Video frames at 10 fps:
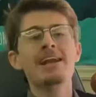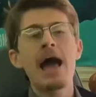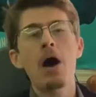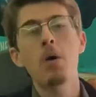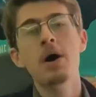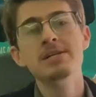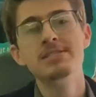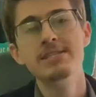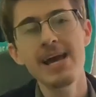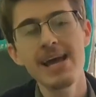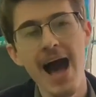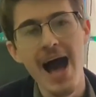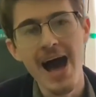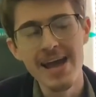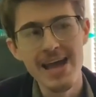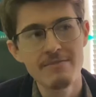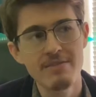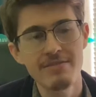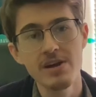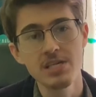Now, today I have a
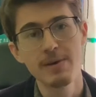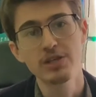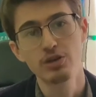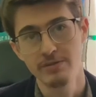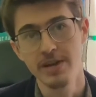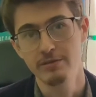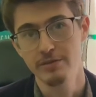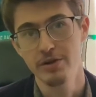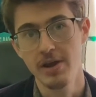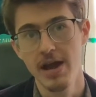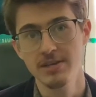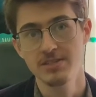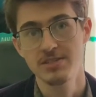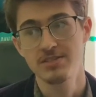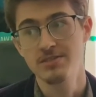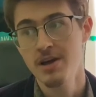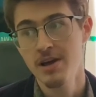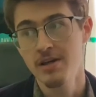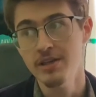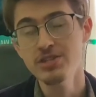very special video for you guys, because
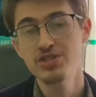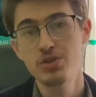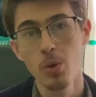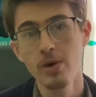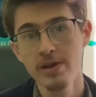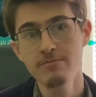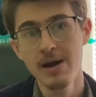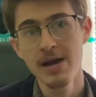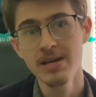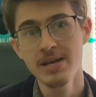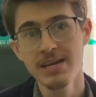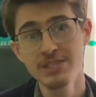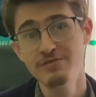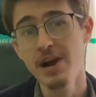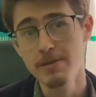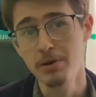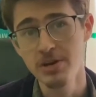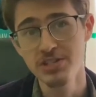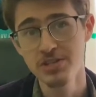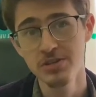this story of mine, it's very
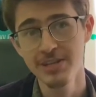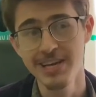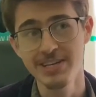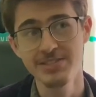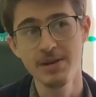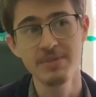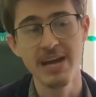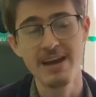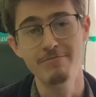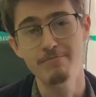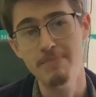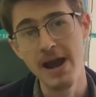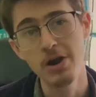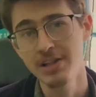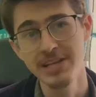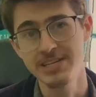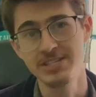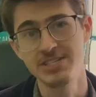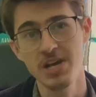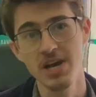personal. It is something I've barely
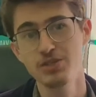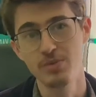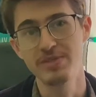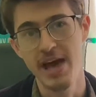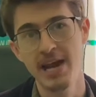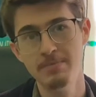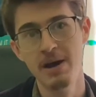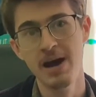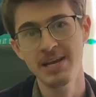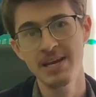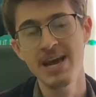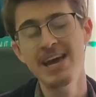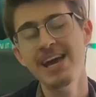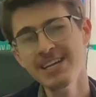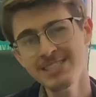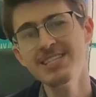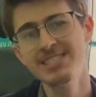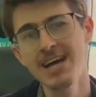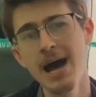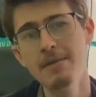discussed with anybody. It's the
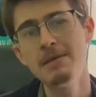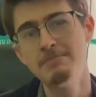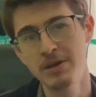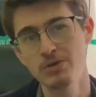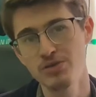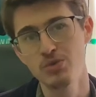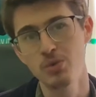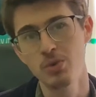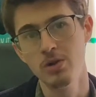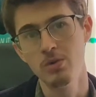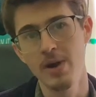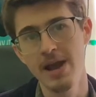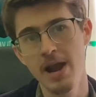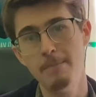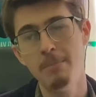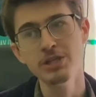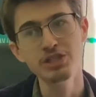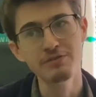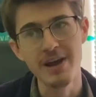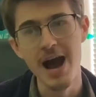time in middle school when a
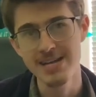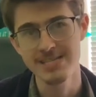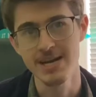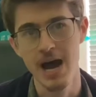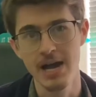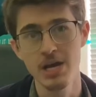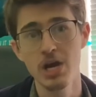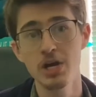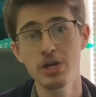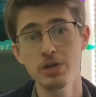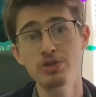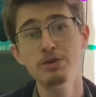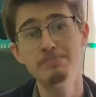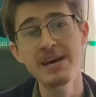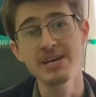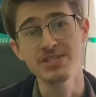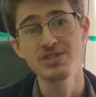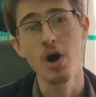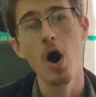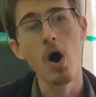bunch of guys and I used to
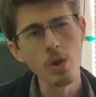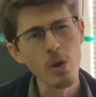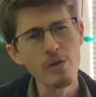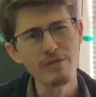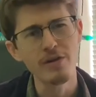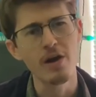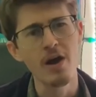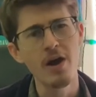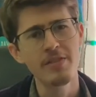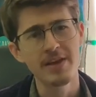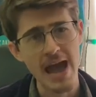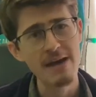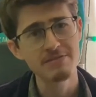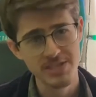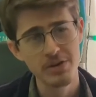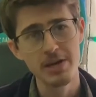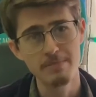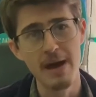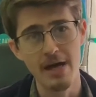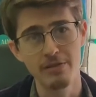piss all over the cafeteria
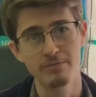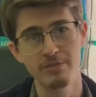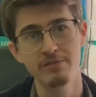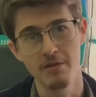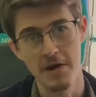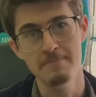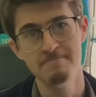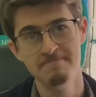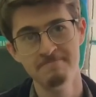bathroom for fun.